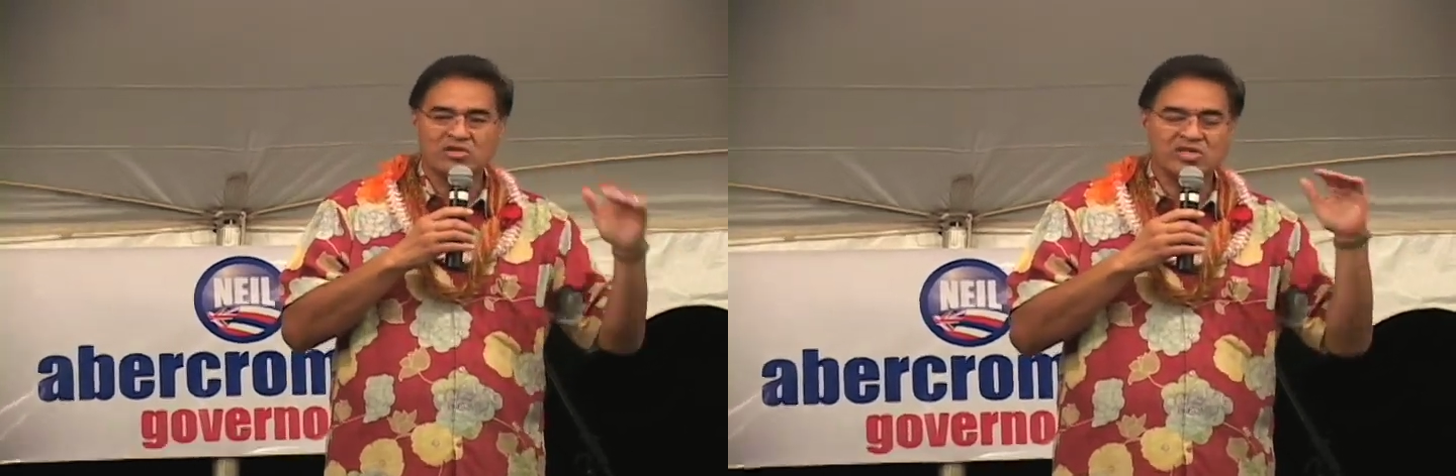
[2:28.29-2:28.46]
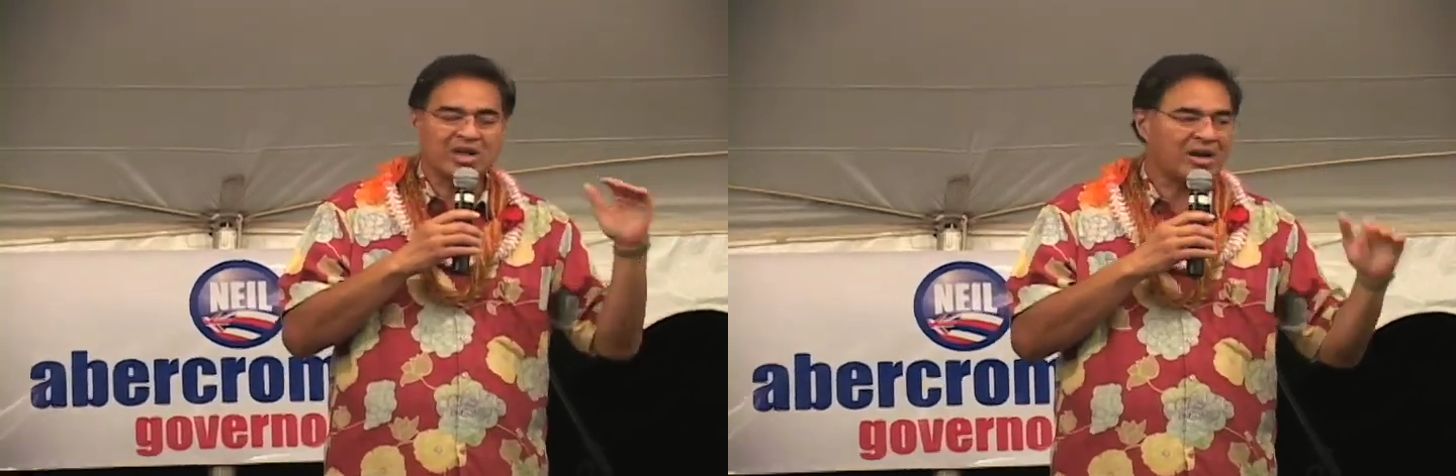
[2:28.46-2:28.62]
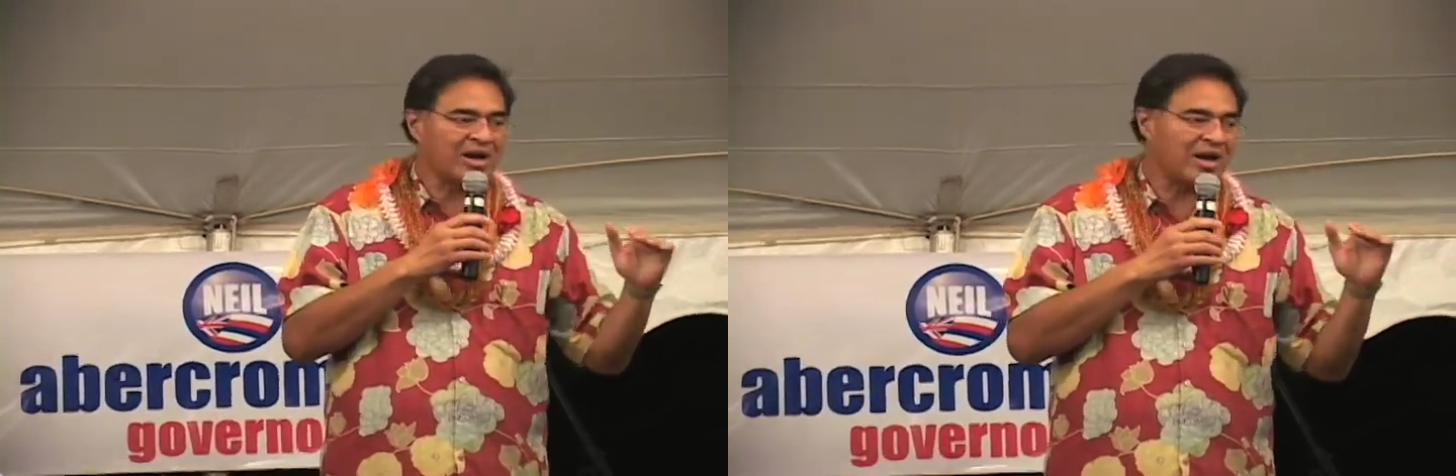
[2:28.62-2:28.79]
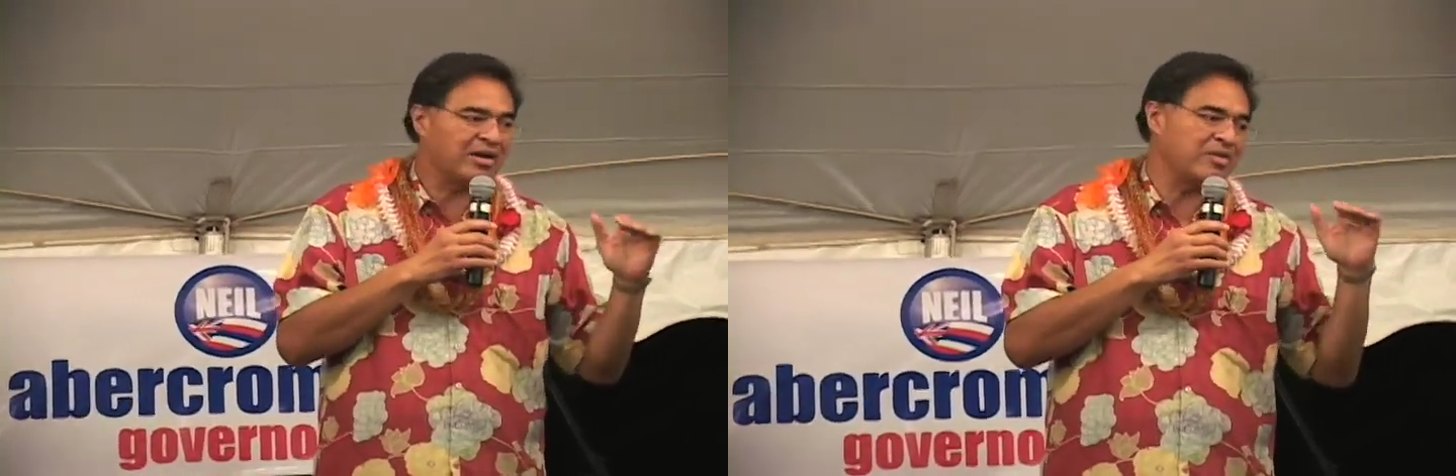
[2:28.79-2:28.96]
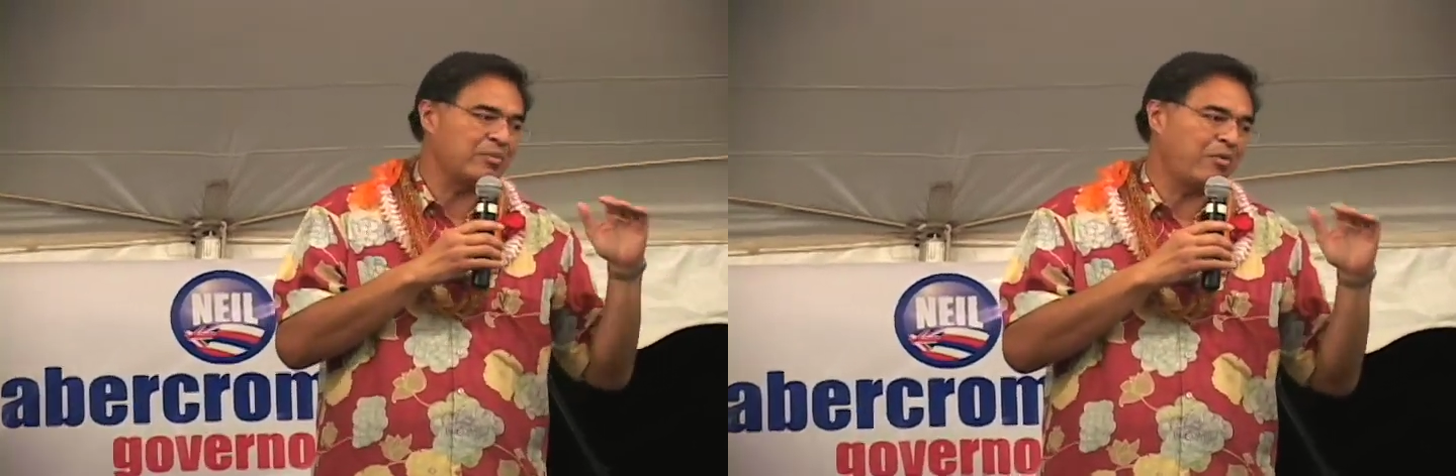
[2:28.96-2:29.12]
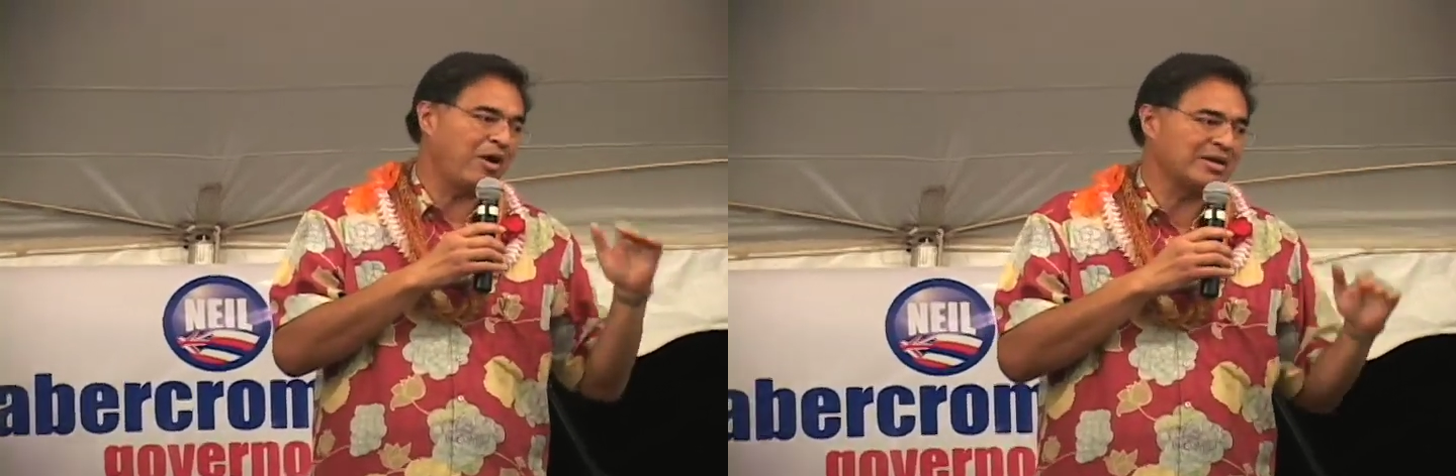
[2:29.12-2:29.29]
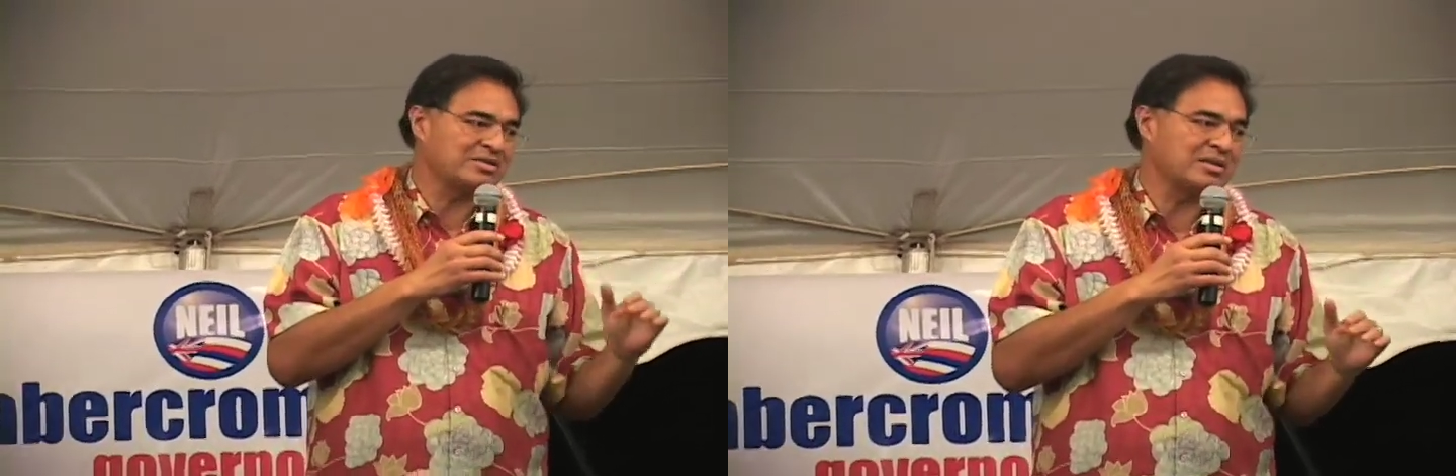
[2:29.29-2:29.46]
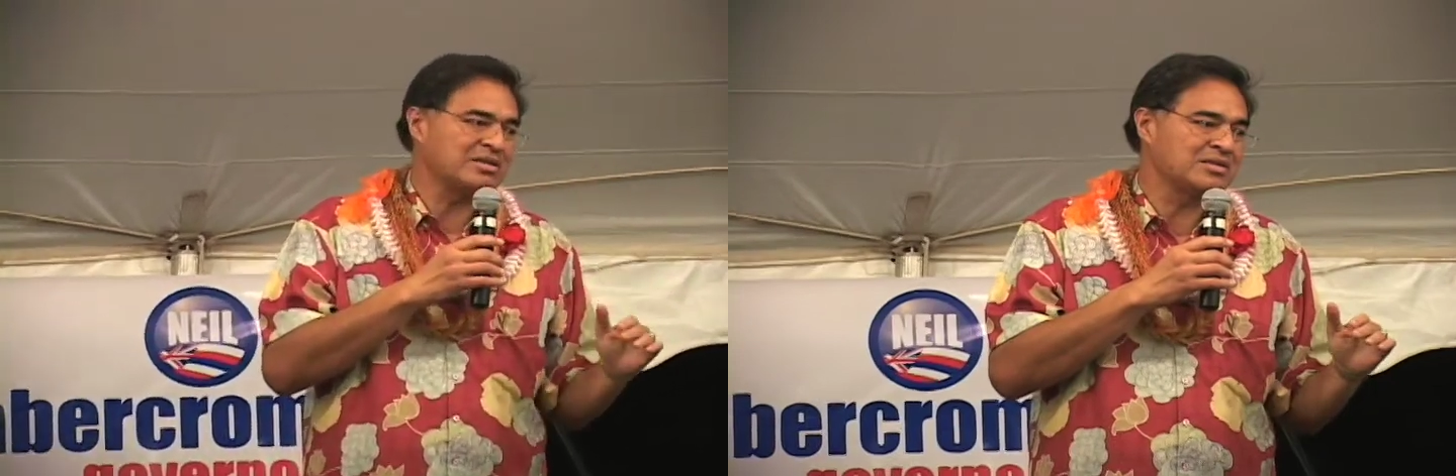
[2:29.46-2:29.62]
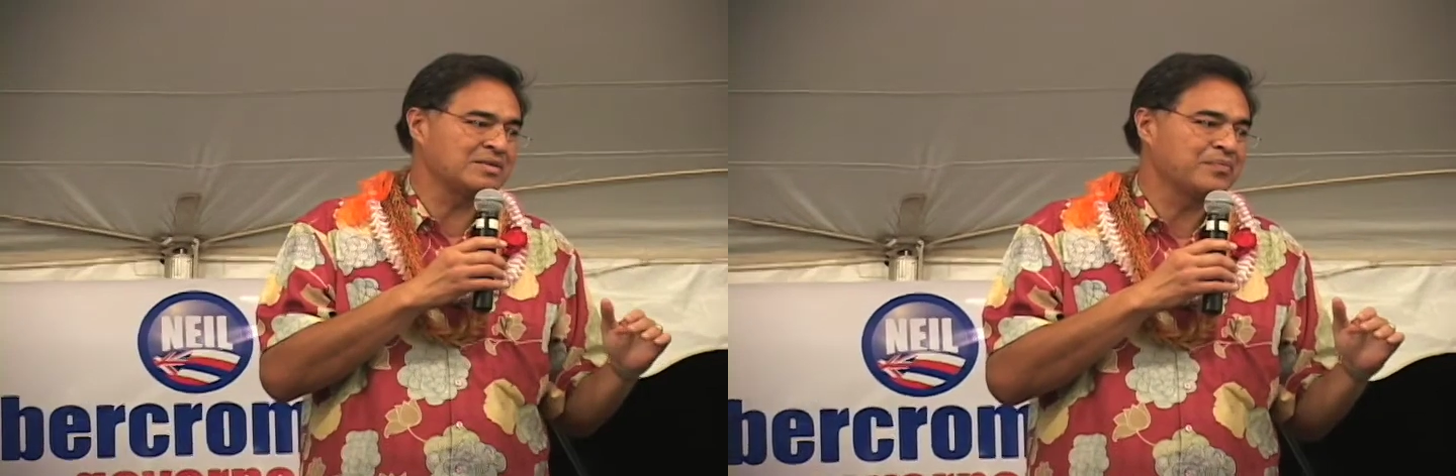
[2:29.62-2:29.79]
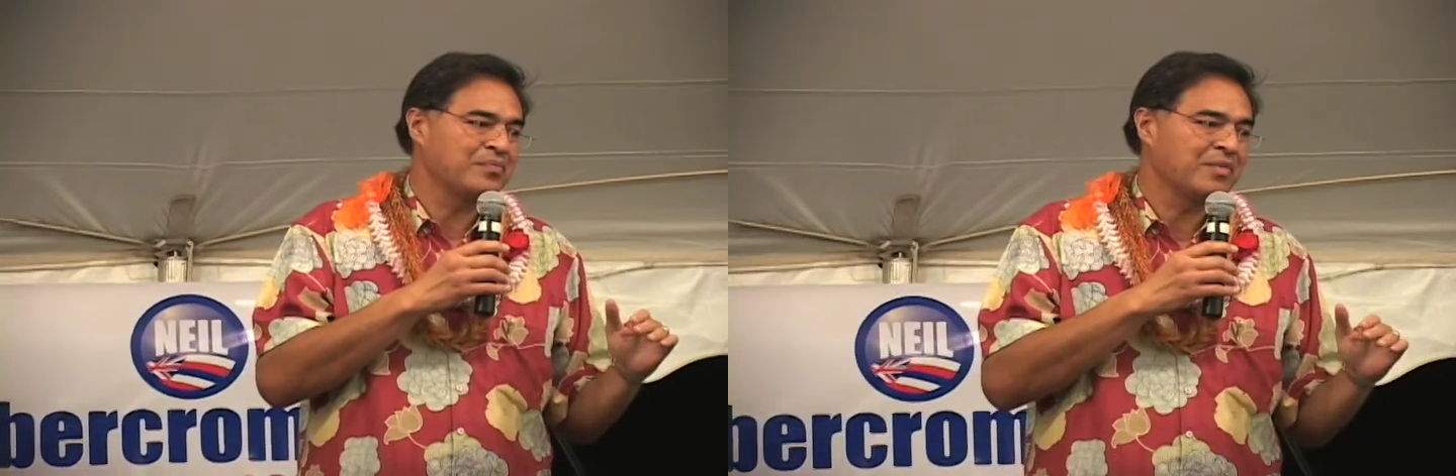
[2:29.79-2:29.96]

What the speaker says: check out of the process.